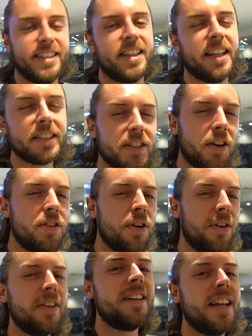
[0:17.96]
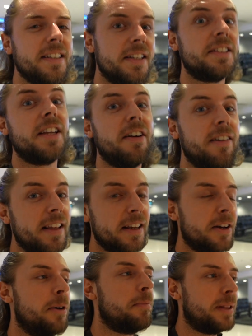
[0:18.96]
So that's not necessarily
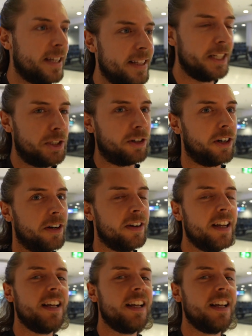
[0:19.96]
completely true.